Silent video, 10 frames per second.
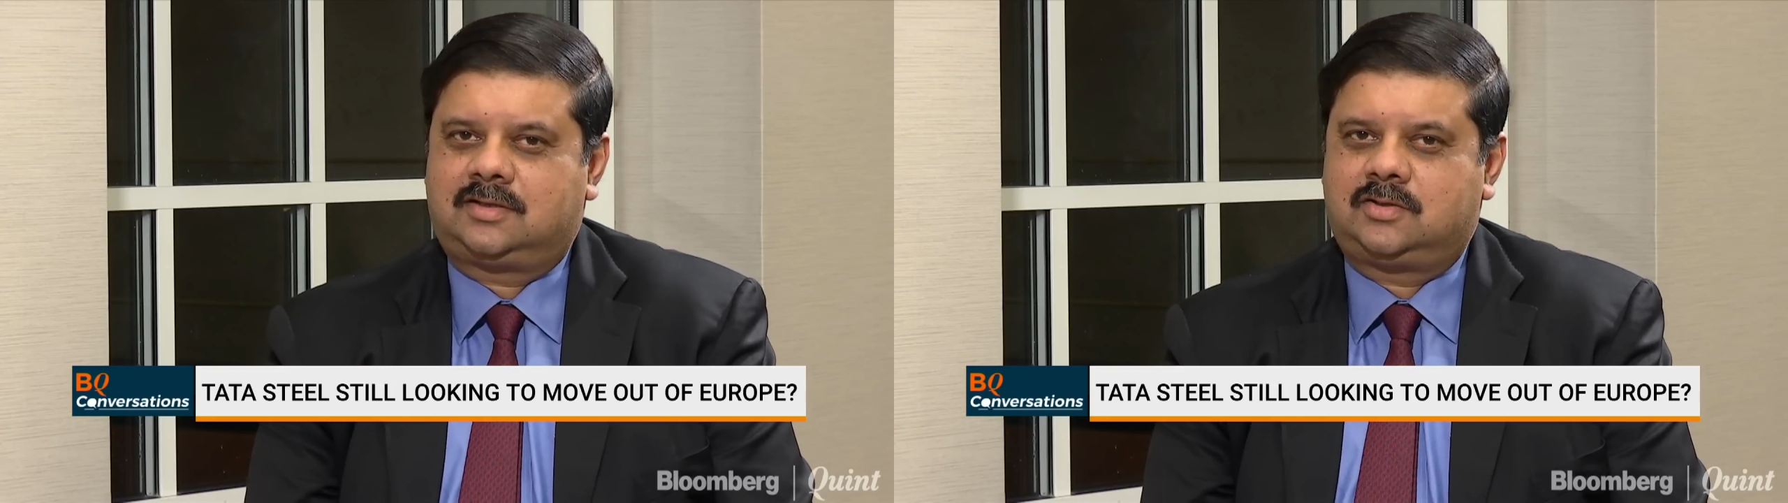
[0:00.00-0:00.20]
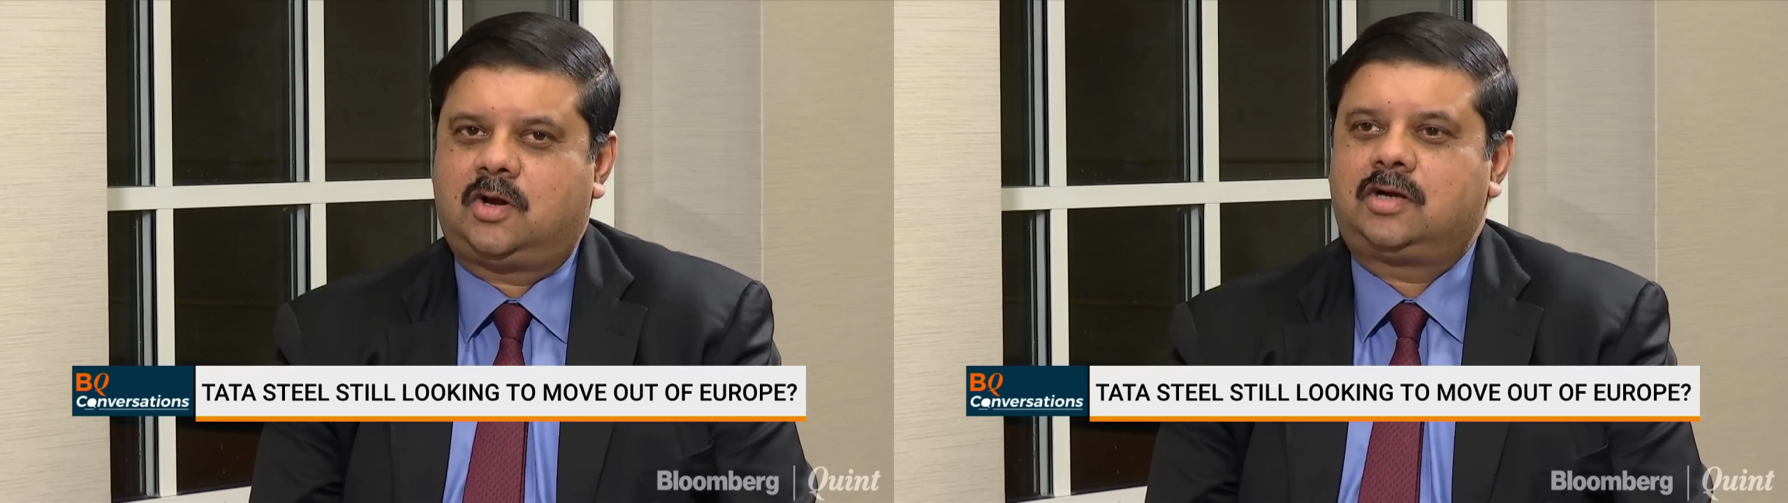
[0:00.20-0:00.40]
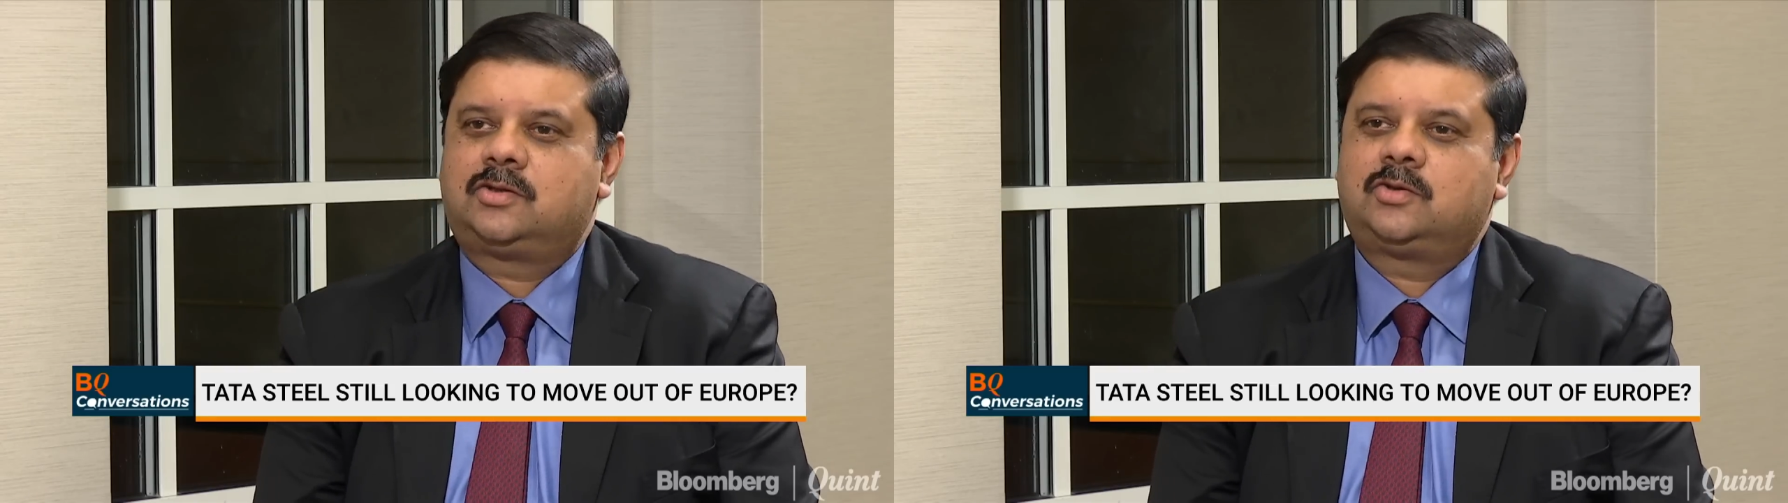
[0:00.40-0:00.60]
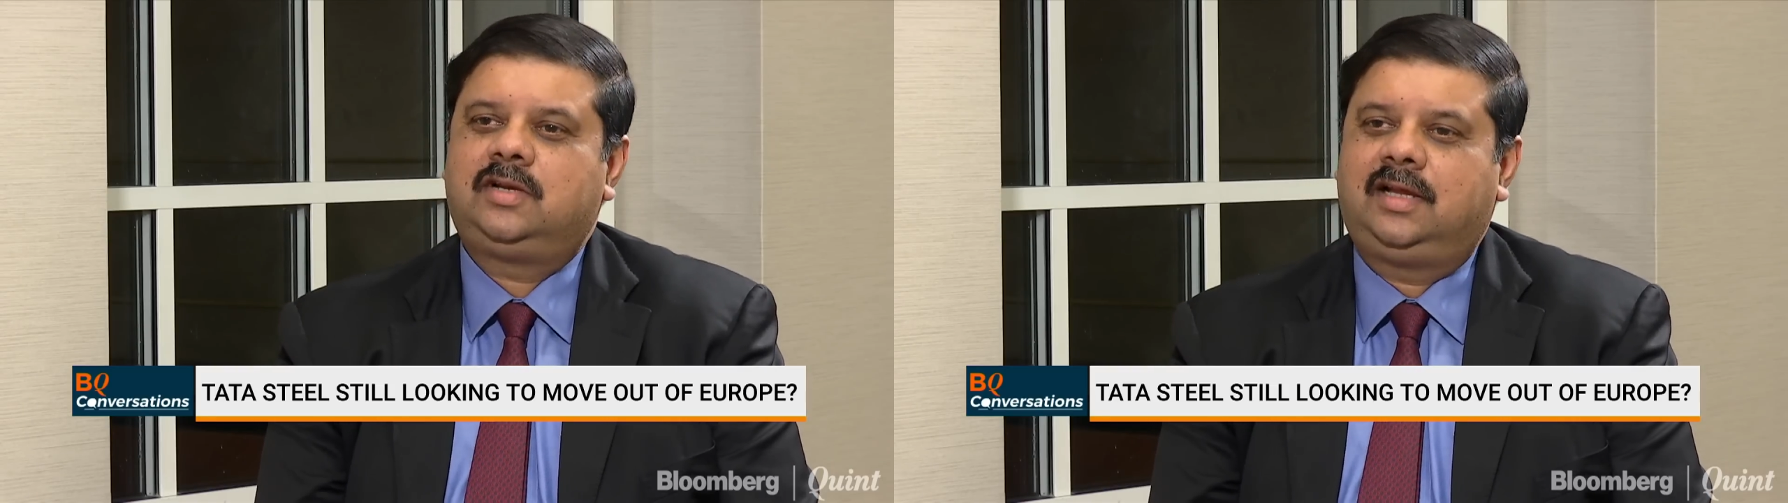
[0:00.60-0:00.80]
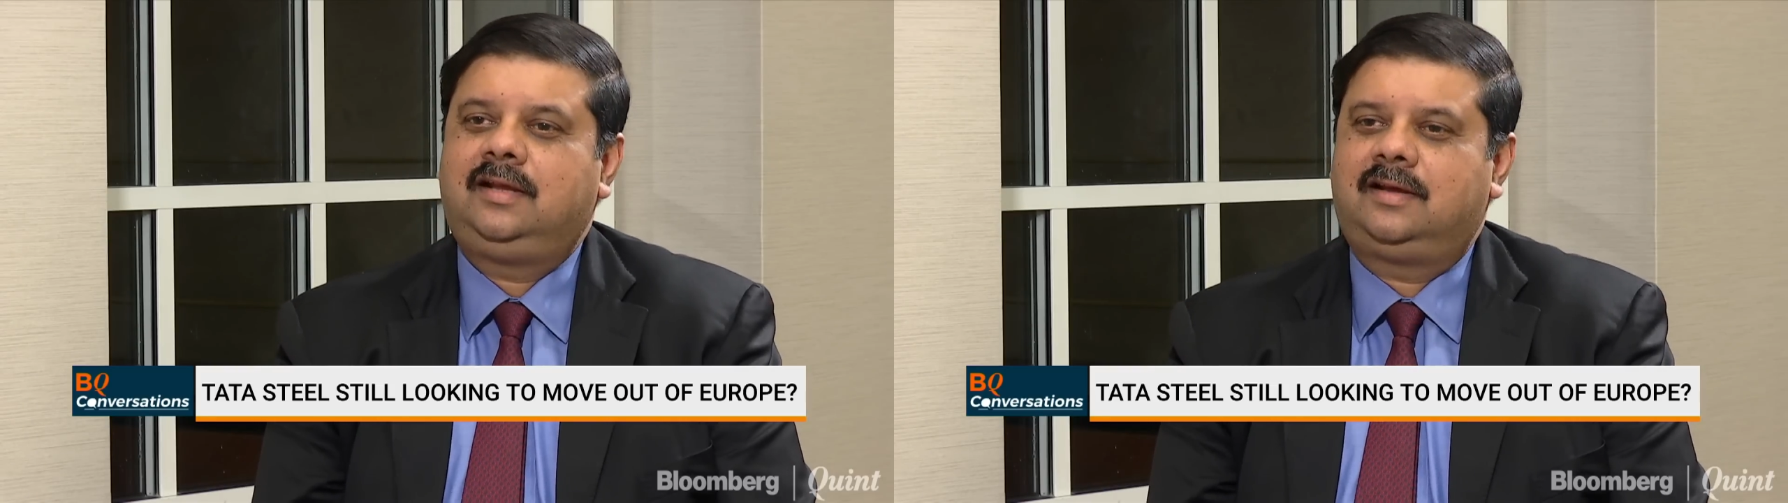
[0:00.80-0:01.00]
it's not so
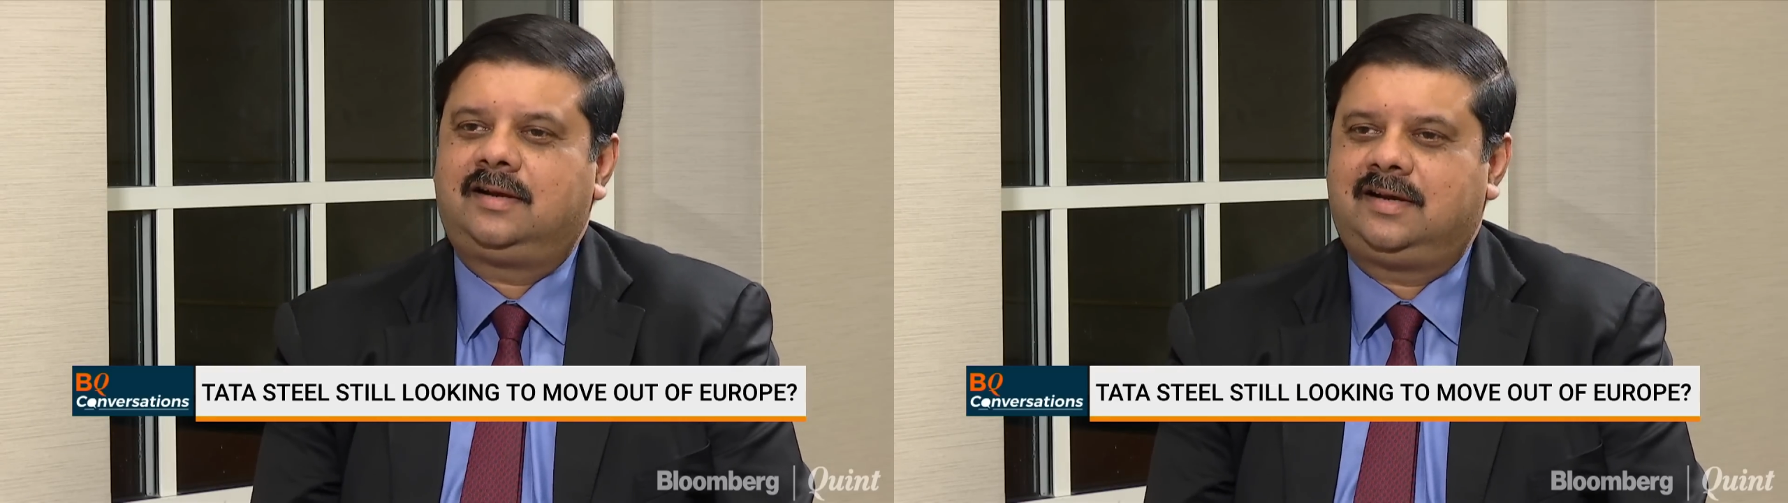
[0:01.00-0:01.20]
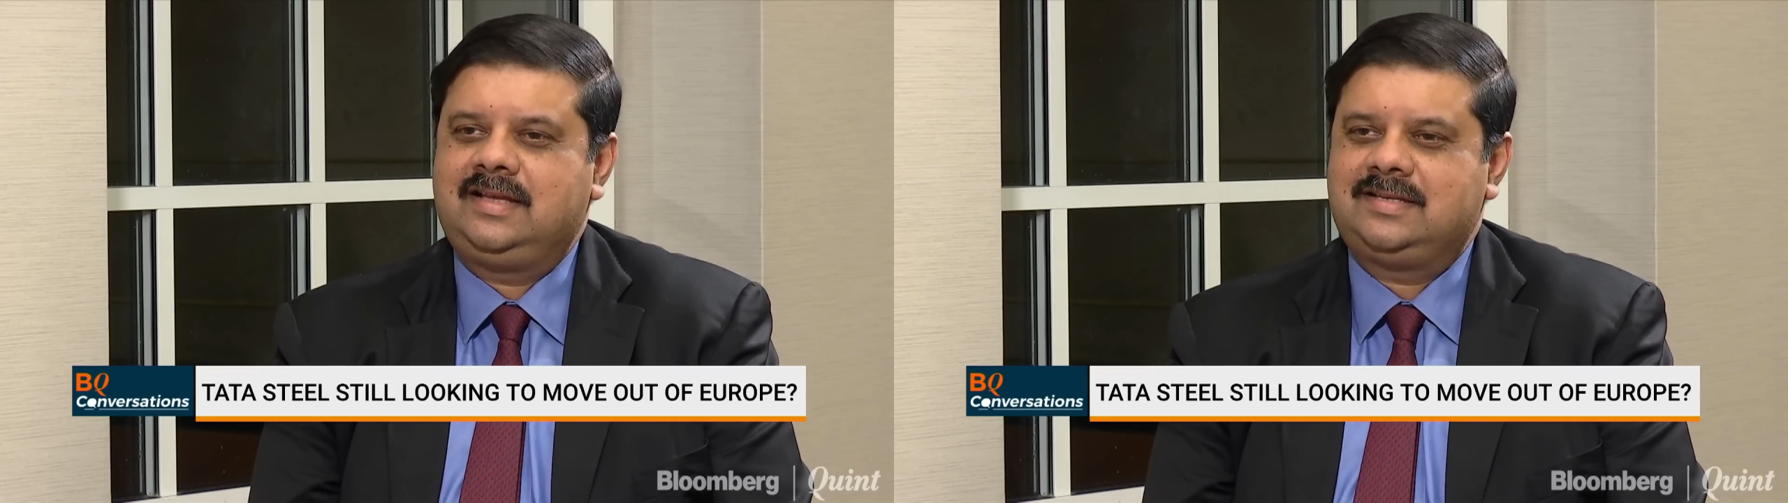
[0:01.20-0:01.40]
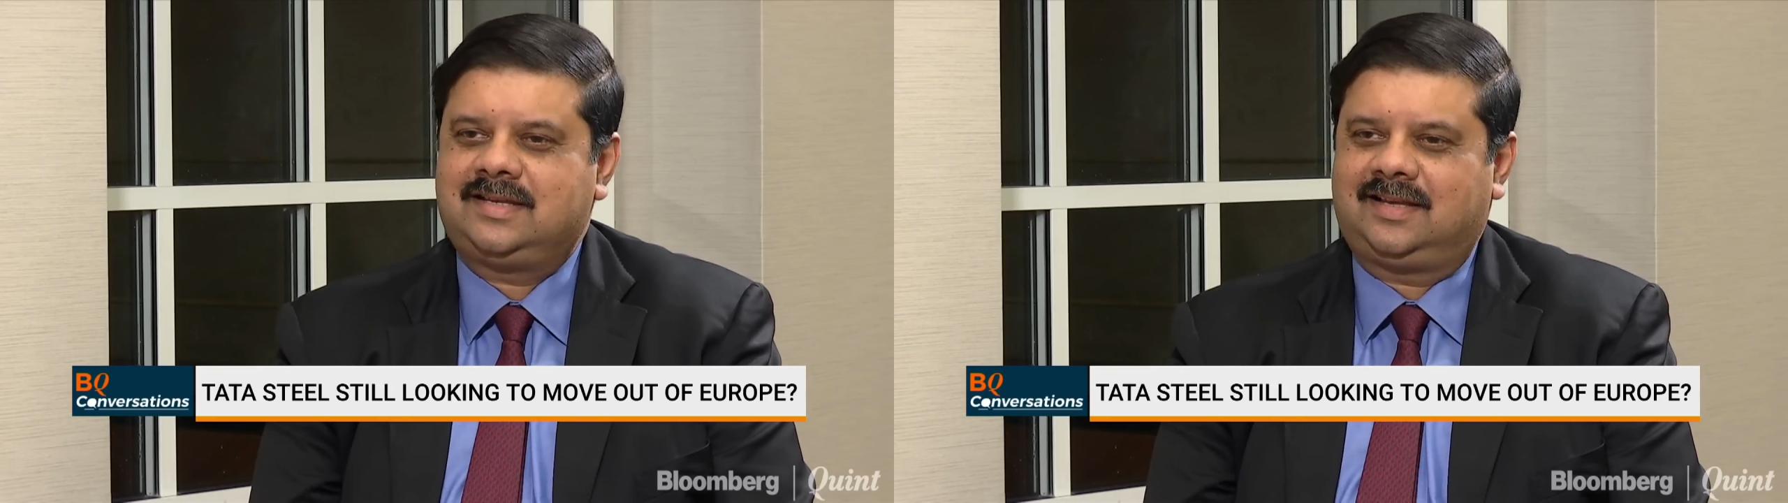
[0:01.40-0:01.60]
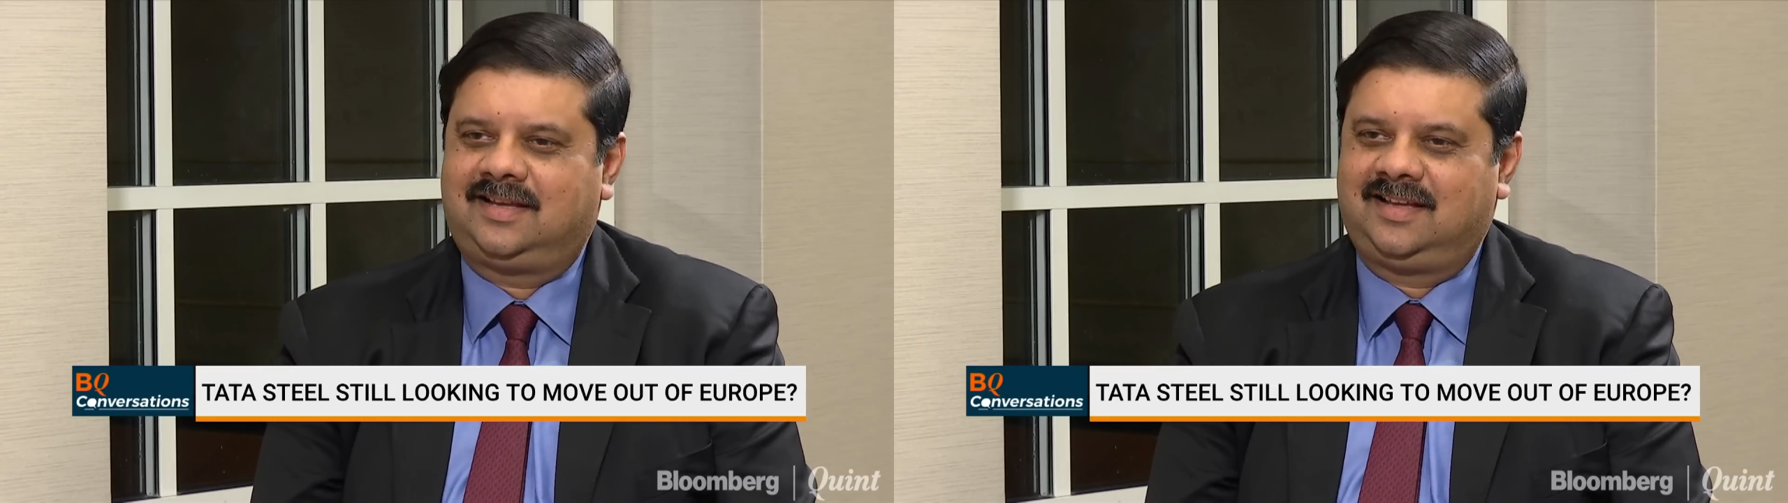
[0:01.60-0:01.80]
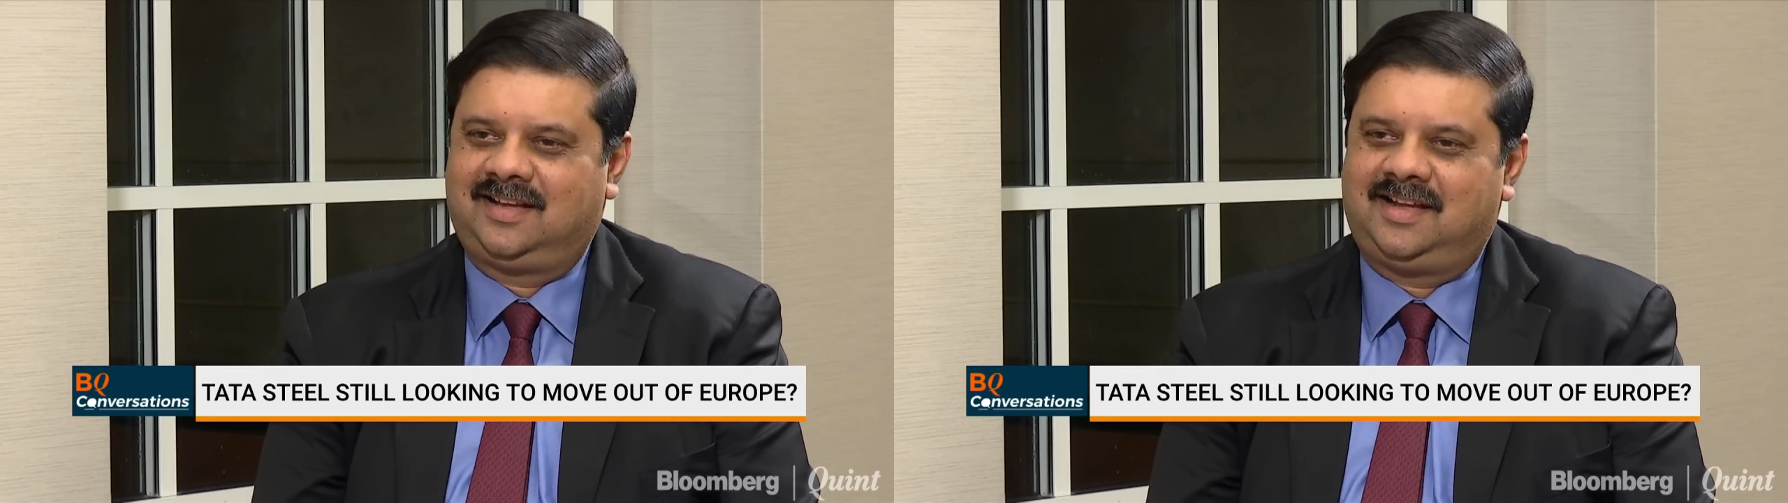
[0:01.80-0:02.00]
linear and
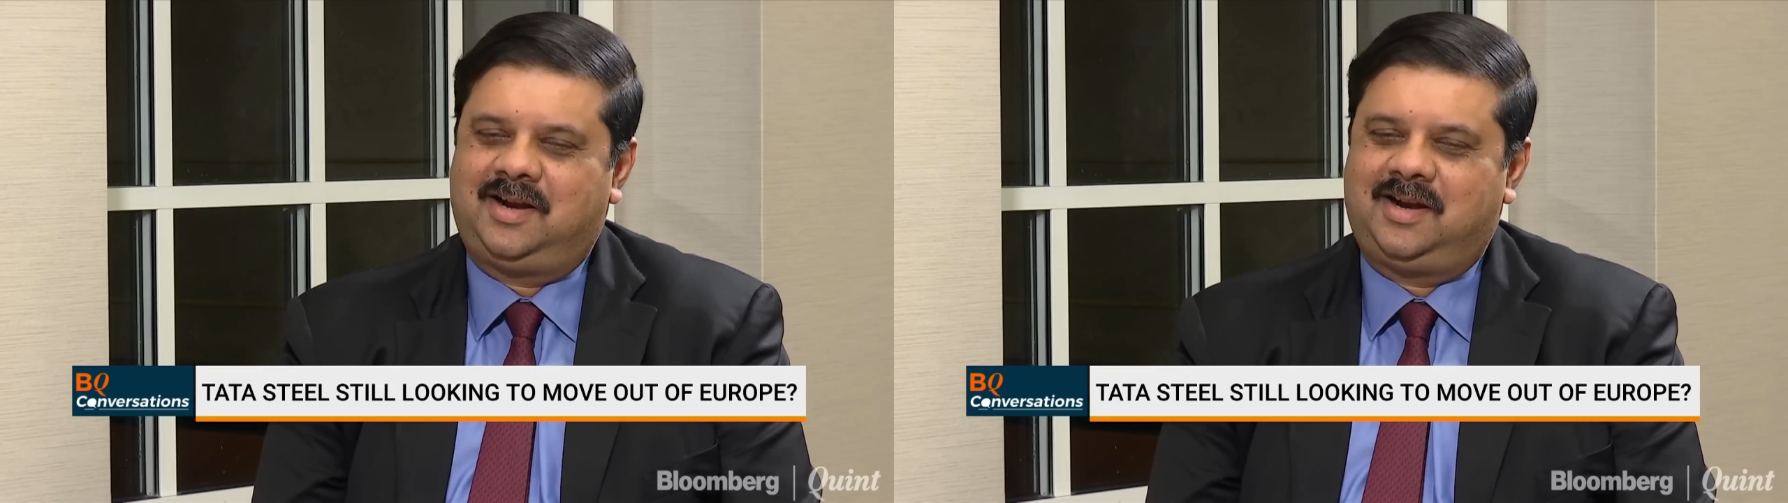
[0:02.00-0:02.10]
easy